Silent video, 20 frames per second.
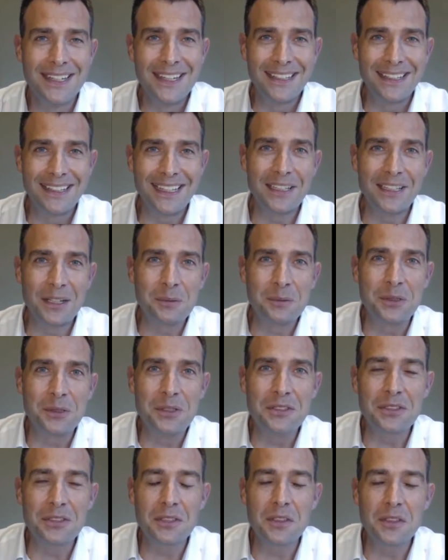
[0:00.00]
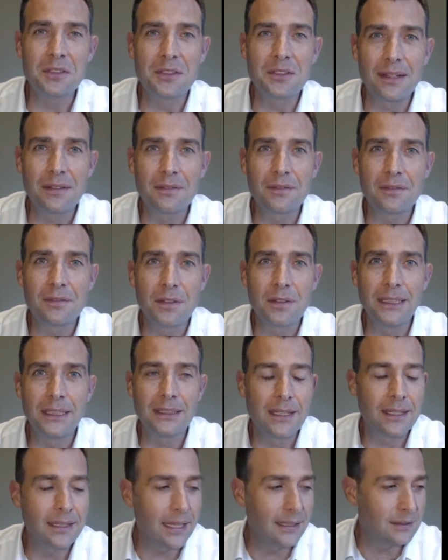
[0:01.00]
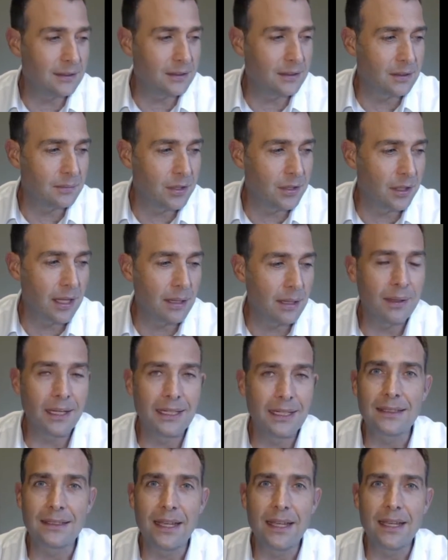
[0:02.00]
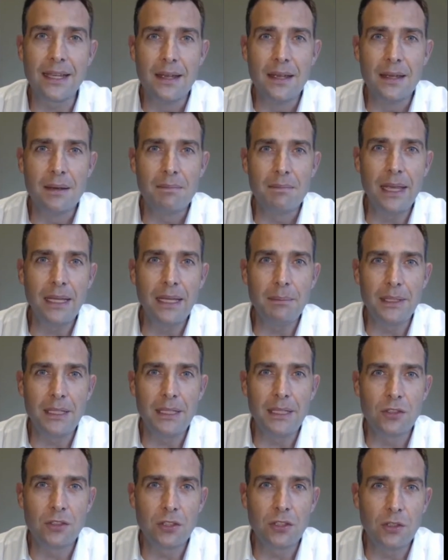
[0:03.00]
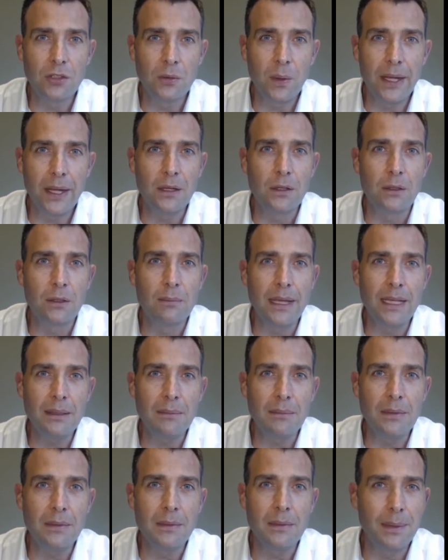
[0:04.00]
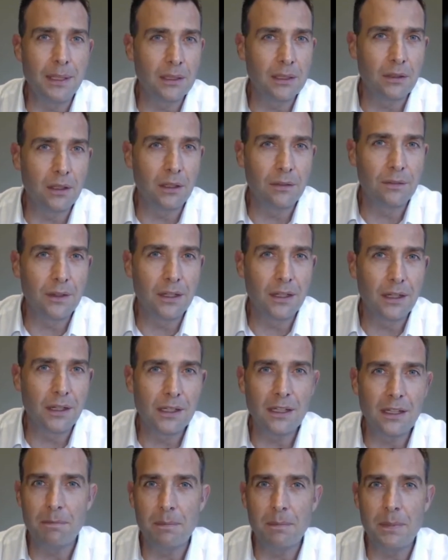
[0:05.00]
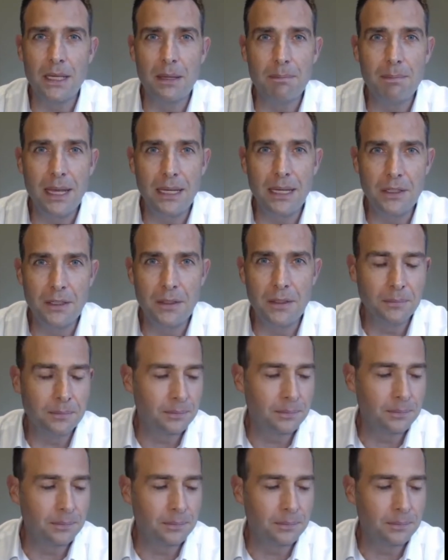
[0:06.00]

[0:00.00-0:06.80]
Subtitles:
they don't want you to use that information against them. So they might say, make me a two-way, or make me a bid and offer, give me a menu,